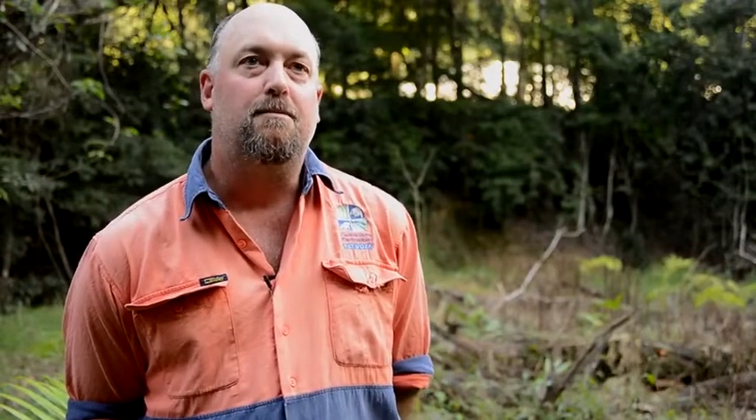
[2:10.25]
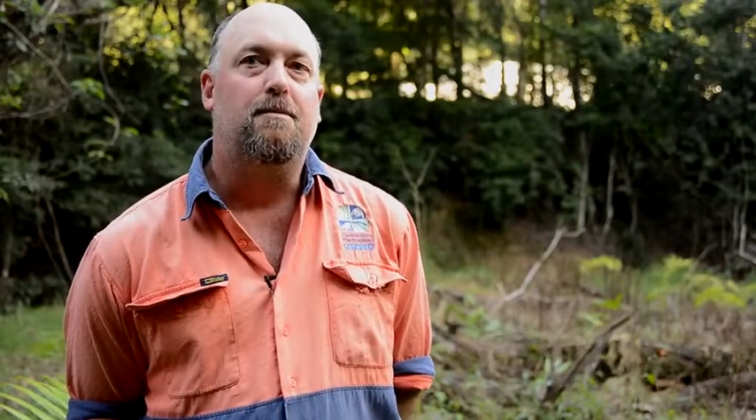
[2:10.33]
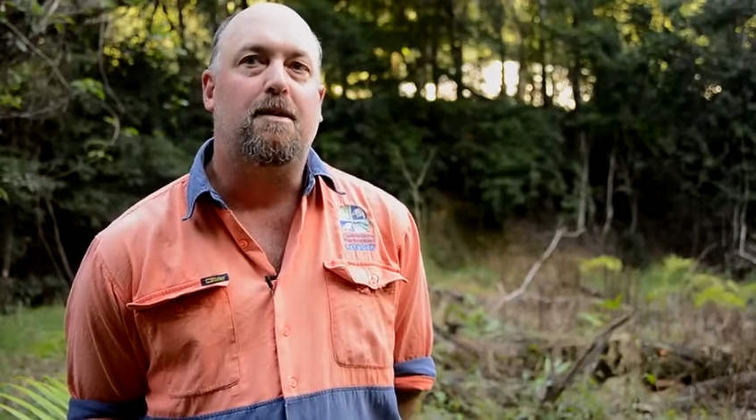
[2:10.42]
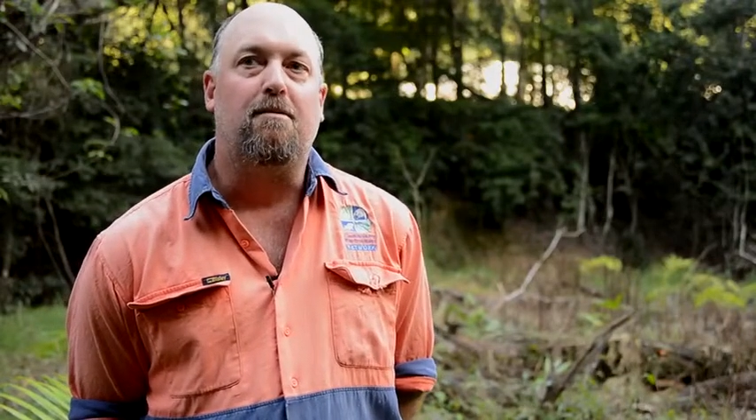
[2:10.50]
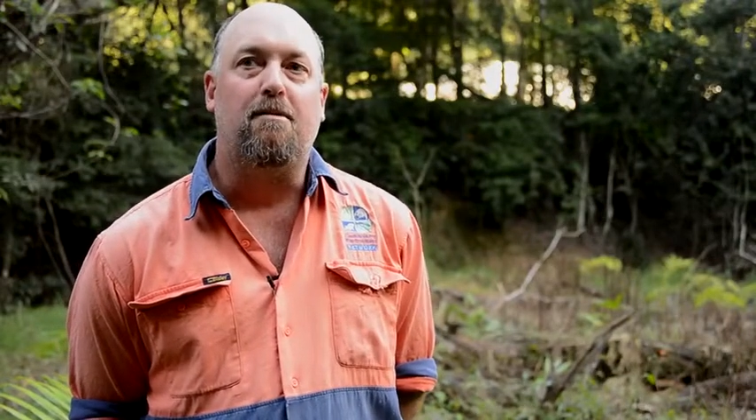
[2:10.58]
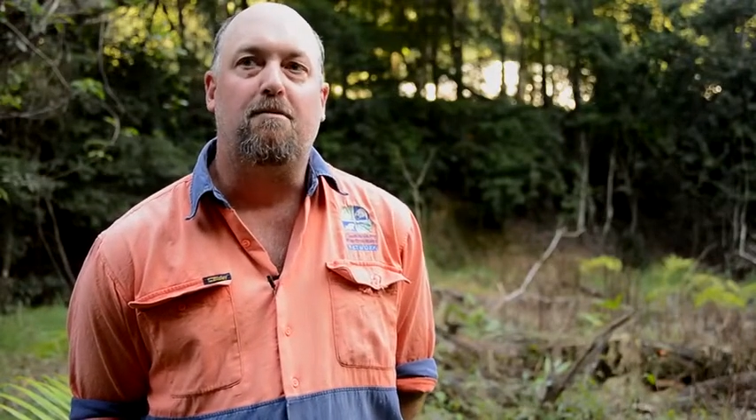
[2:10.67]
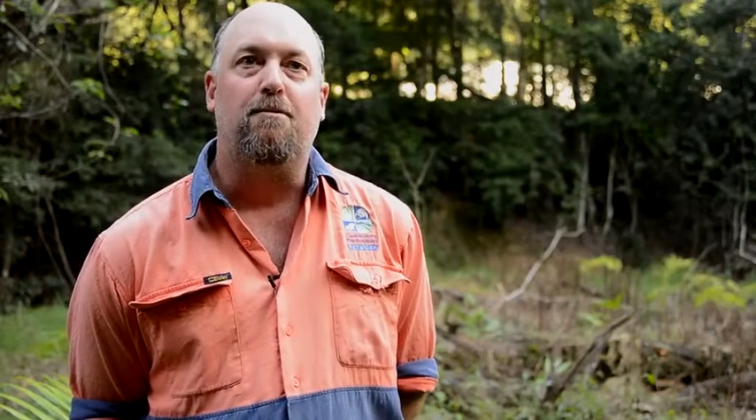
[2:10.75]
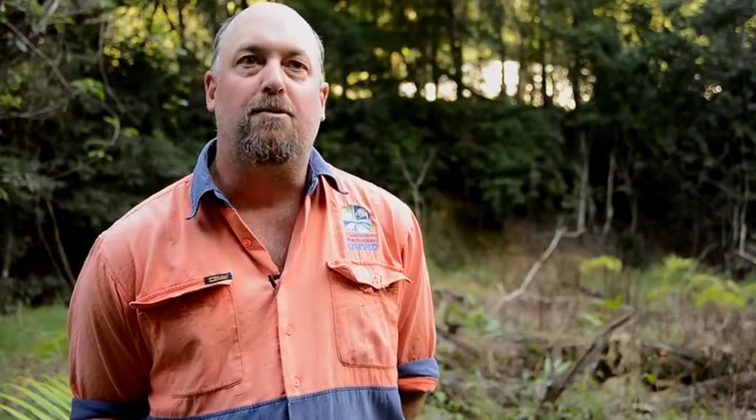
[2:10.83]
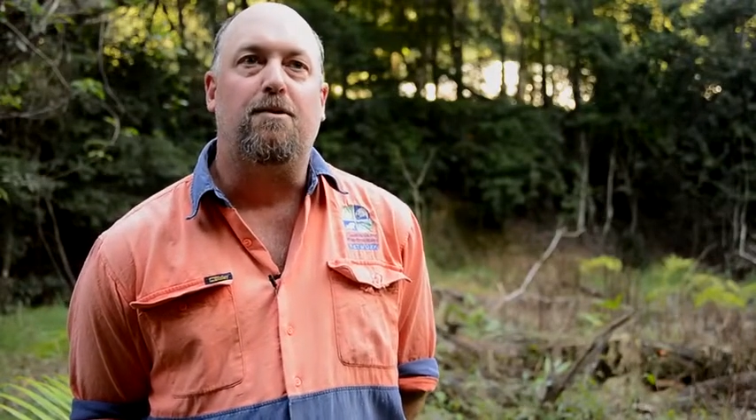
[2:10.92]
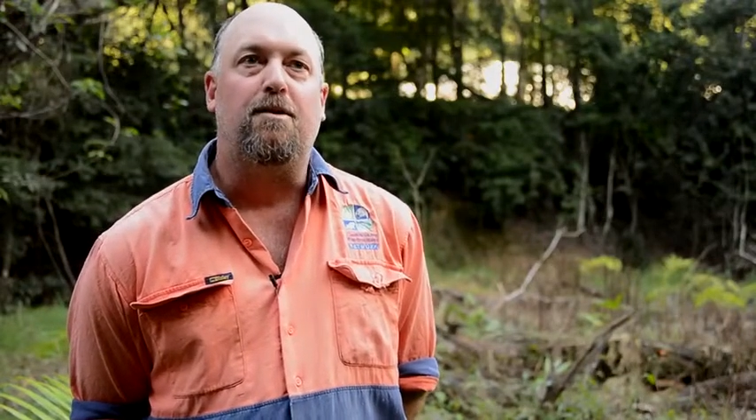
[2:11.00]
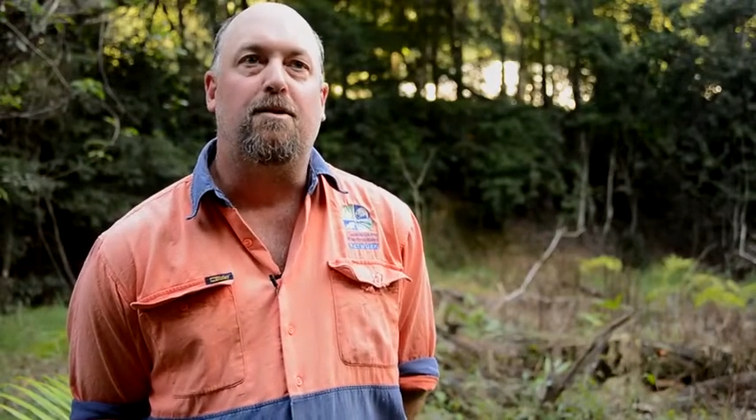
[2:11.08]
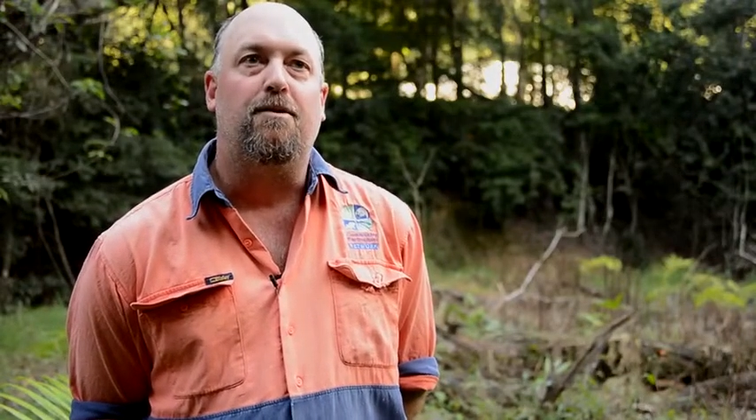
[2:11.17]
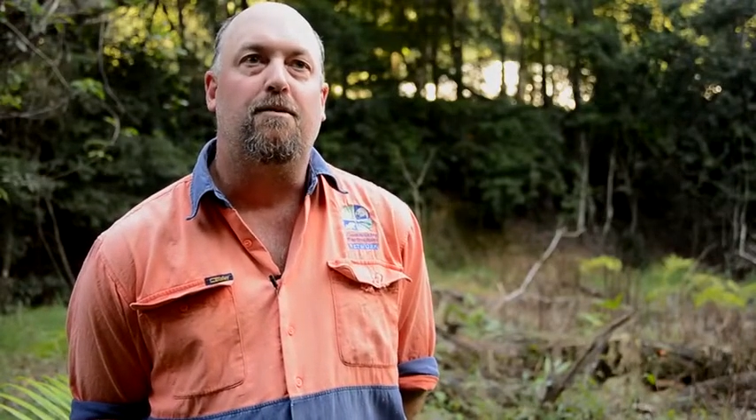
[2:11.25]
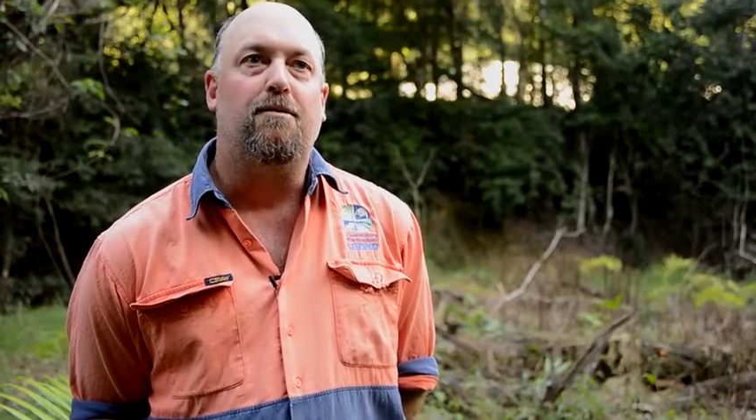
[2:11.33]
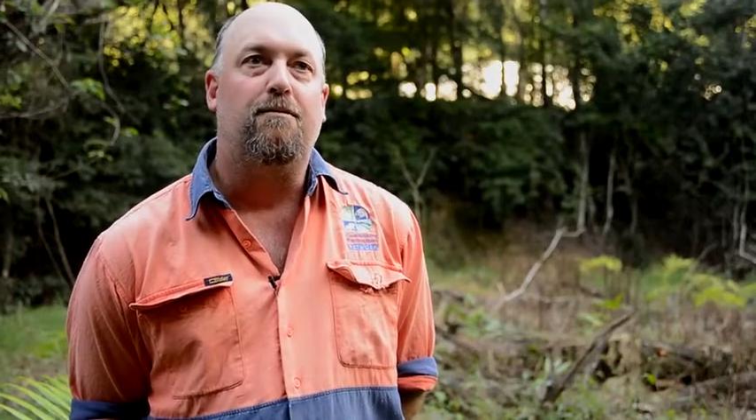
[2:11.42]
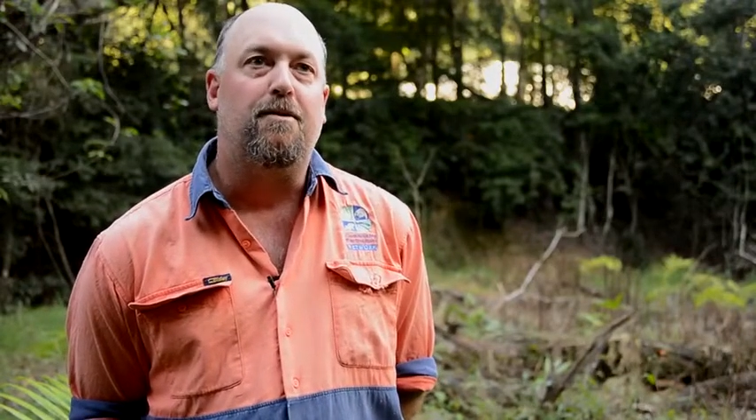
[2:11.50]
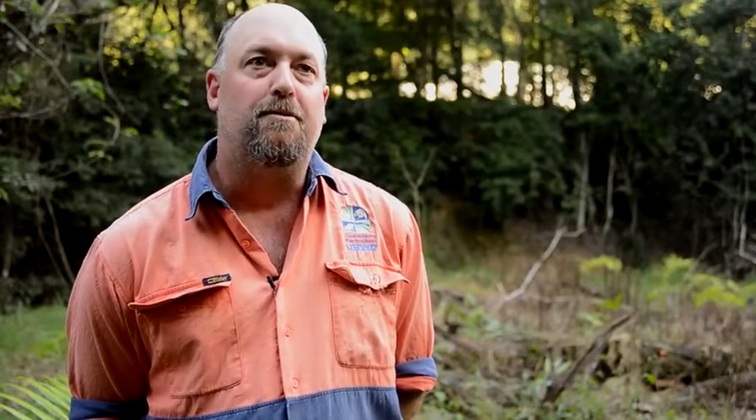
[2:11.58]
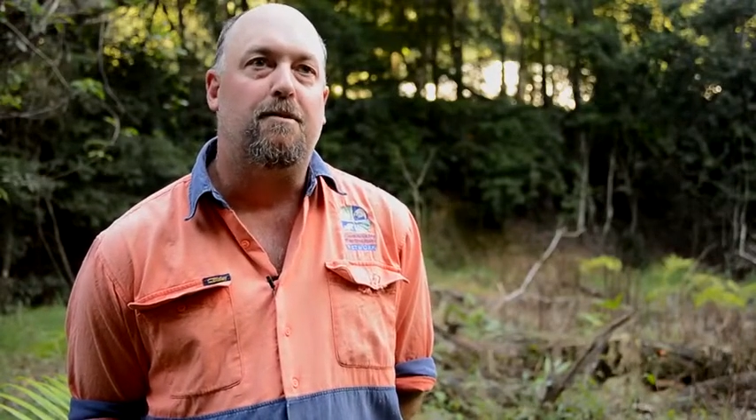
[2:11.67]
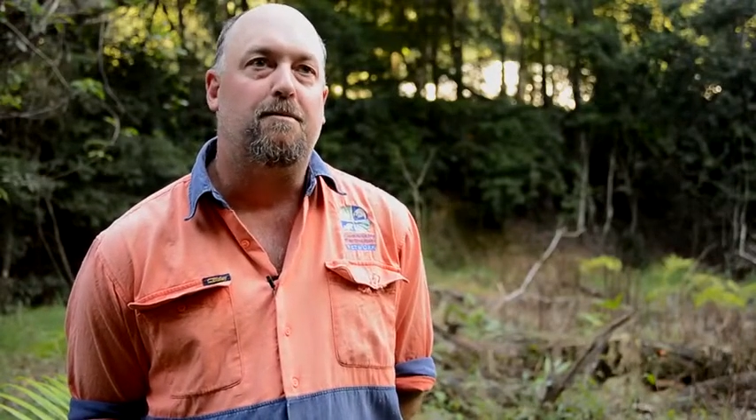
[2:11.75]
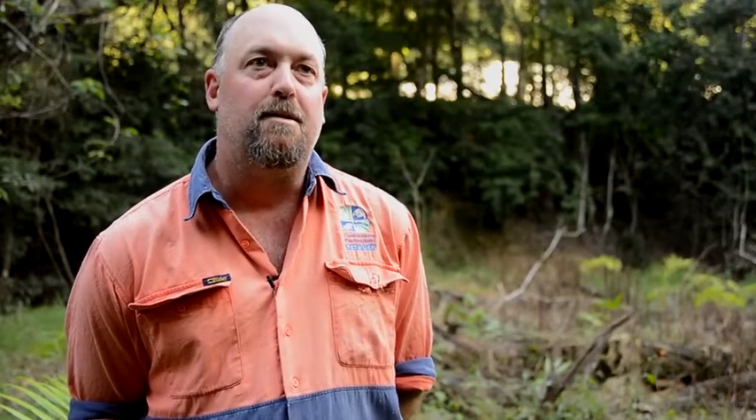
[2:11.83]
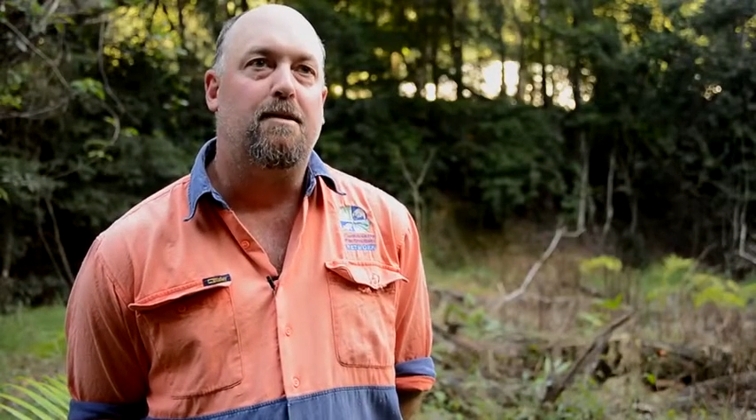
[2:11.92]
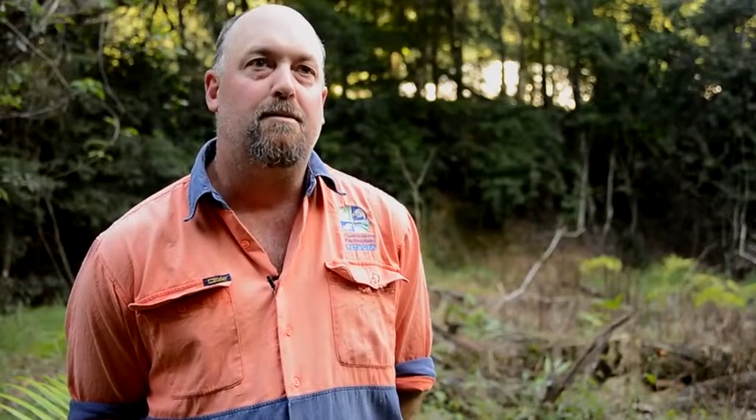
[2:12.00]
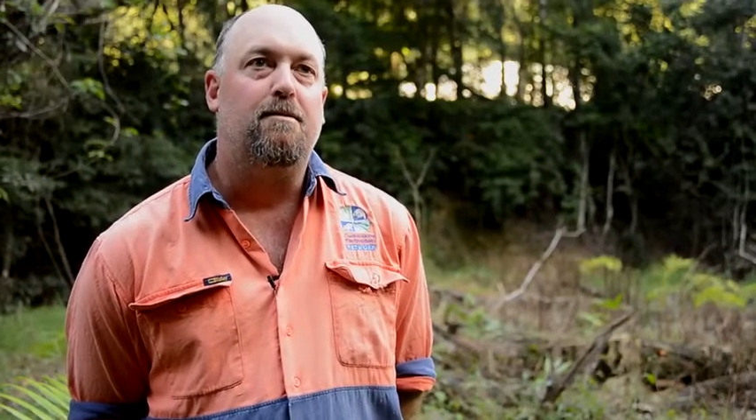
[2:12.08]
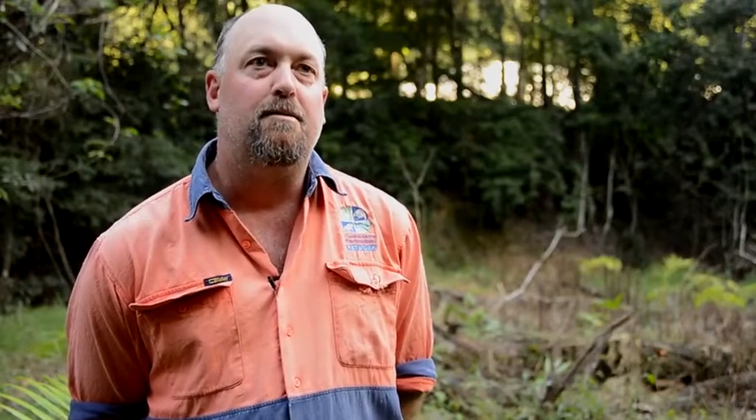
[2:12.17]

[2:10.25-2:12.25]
There's lots more to do further up the hill,